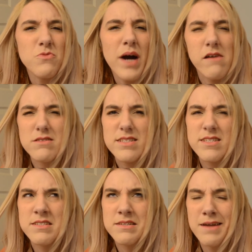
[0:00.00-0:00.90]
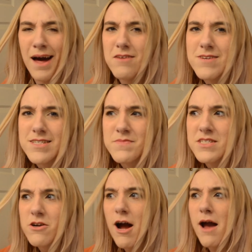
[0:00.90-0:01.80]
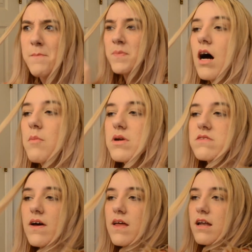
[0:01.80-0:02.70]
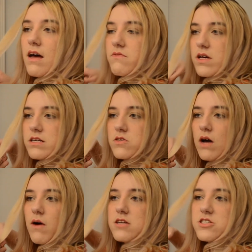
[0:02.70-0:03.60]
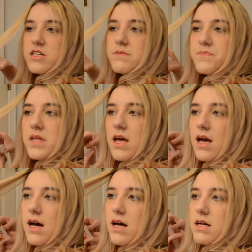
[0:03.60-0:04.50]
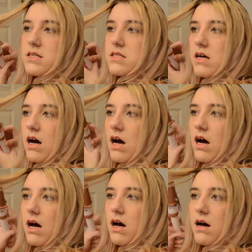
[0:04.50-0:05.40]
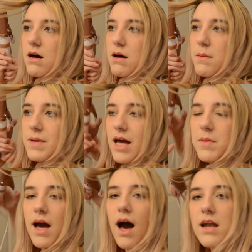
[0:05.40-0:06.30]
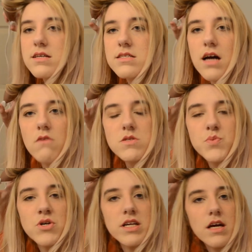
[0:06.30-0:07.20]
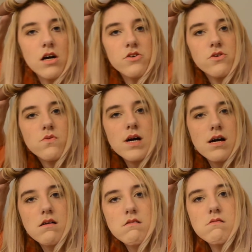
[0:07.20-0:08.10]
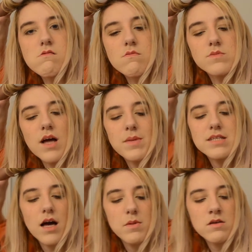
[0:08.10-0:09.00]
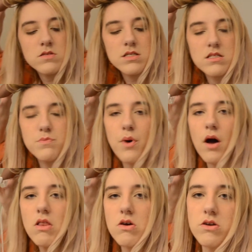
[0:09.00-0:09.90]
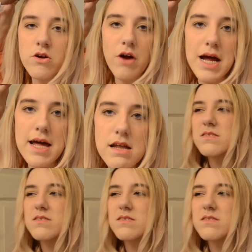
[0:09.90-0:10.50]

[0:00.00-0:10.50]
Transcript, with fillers: Piracy is not a victimless crime. Um, but it's finally on Netflix, so I watched it. And um, gotta be honest, I was pretty underwhelmed. I mean, Tom Hiddleston's butt looked great.